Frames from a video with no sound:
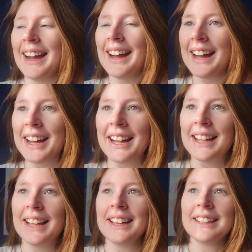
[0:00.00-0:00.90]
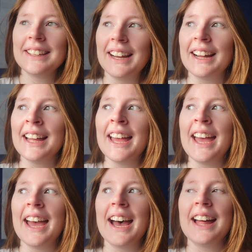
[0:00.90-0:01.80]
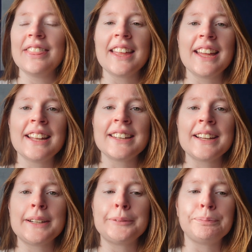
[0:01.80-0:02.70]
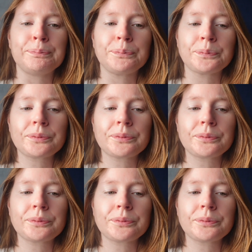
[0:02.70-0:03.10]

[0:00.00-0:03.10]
Yeah, and then,